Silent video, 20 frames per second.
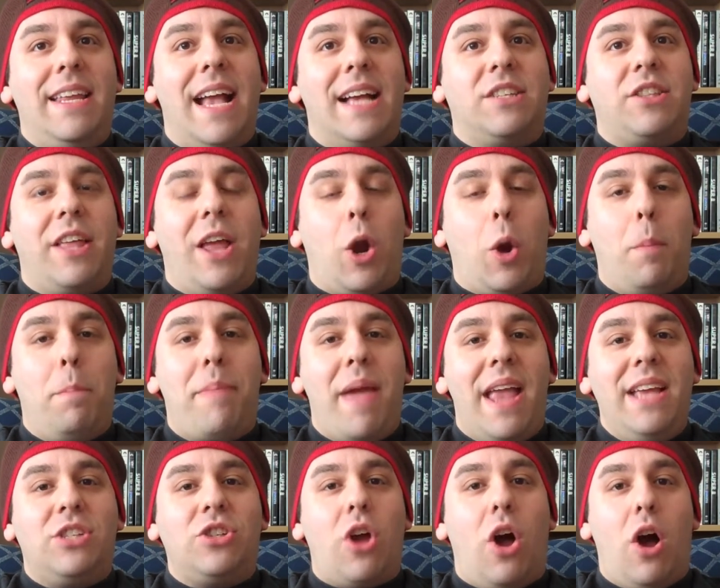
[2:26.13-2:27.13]
Yes, they are
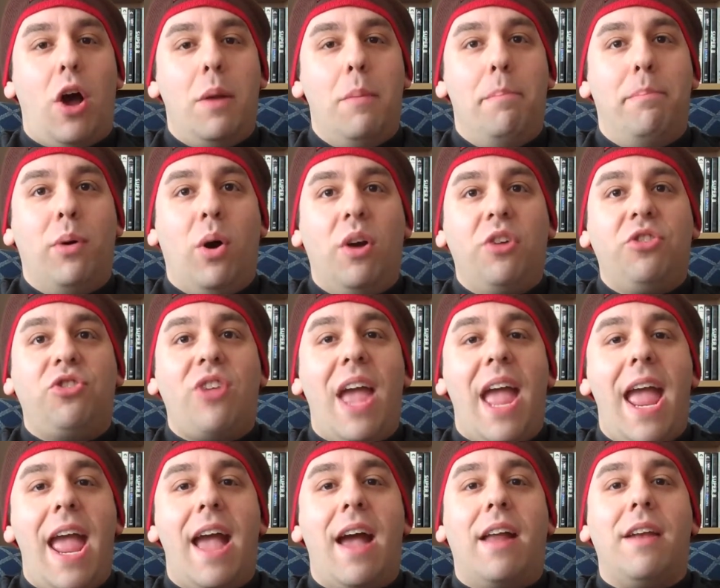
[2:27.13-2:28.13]
based on books,
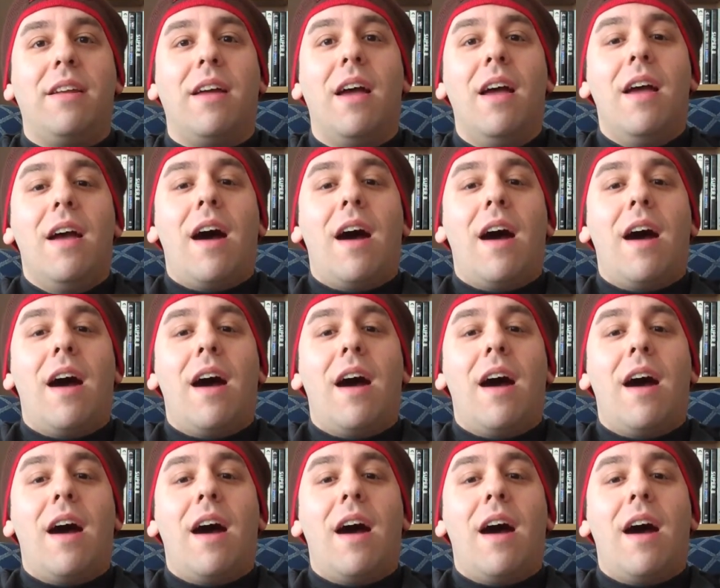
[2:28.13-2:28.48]
and